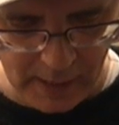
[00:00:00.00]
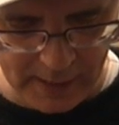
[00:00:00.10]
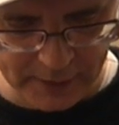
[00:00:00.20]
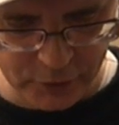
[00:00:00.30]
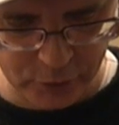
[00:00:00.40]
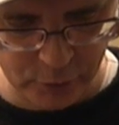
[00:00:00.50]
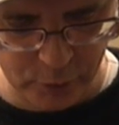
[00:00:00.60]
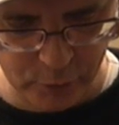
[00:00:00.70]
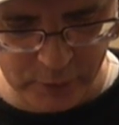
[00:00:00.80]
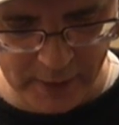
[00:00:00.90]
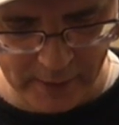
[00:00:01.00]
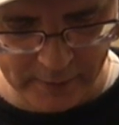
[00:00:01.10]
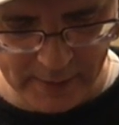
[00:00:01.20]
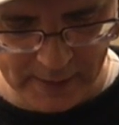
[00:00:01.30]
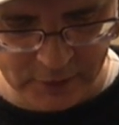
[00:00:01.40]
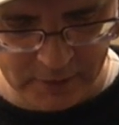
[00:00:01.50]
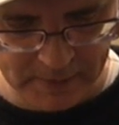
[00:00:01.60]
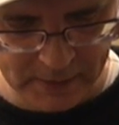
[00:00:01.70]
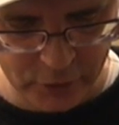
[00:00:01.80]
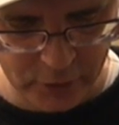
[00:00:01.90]
Hi Sukunia, nice to
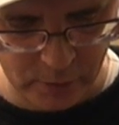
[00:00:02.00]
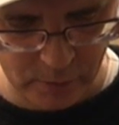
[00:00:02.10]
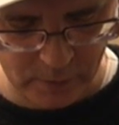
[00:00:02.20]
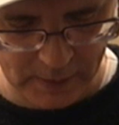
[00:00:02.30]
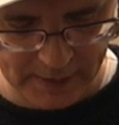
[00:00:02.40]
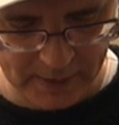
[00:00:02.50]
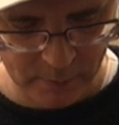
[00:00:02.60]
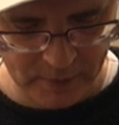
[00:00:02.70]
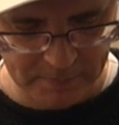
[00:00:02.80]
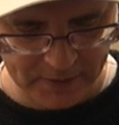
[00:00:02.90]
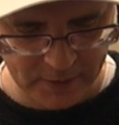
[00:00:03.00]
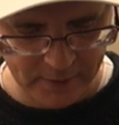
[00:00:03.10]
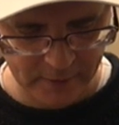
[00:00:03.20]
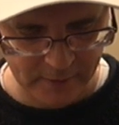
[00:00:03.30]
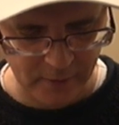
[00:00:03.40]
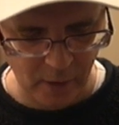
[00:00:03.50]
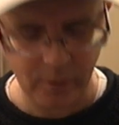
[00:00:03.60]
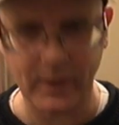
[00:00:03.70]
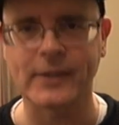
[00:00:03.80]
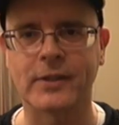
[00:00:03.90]
meet you. Here with Mister Duncan.
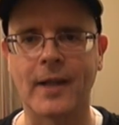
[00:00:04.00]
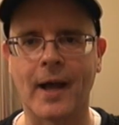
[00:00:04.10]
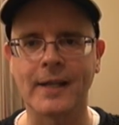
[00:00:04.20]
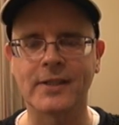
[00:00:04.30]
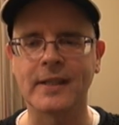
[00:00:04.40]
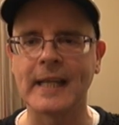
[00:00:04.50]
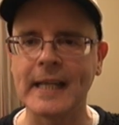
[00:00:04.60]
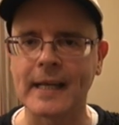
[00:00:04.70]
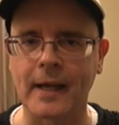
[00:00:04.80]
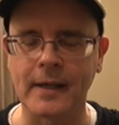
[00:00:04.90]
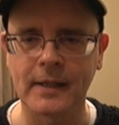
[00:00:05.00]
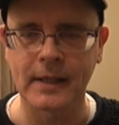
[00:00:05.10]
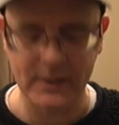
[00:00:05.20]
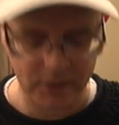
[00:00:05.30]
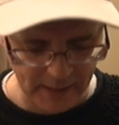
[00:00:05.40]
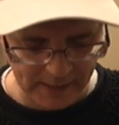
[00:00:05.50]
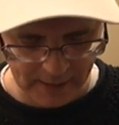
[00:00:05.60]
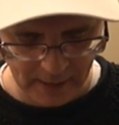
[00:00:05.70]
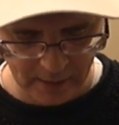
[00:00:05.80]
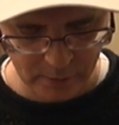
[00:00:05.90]
Oh, that's nice. Leela is
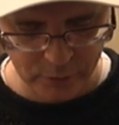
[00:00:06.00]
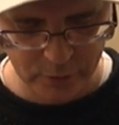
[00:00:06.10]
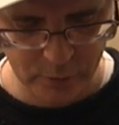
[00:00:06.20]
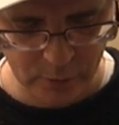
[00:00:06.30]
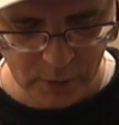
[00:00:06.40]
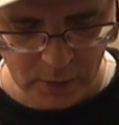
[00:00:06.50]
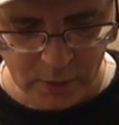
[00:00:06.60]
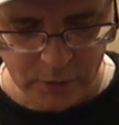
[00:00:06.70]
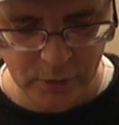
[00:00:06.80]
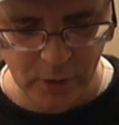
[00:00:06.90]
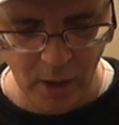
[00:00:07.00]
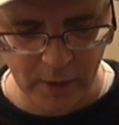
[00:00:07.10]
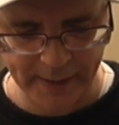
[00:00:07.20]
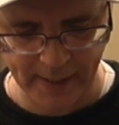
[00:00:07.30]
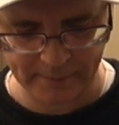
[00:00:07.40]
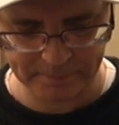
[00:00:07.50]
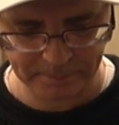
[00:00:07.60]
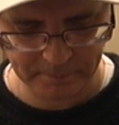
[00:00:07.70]
saying hello to Sukania.